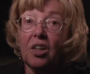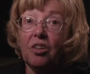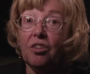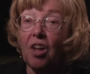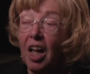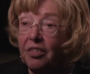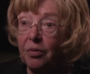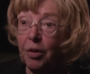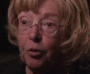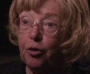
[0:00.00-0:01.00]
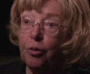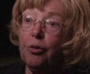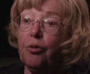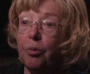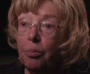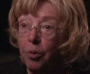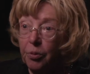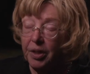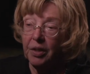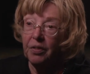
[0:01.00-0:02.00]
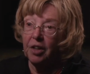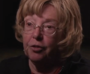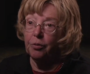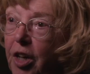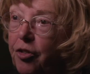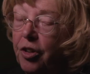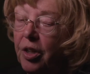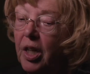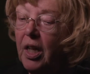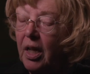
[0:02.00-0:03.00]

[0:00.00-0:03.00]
Lots of other journals are moving in that direction.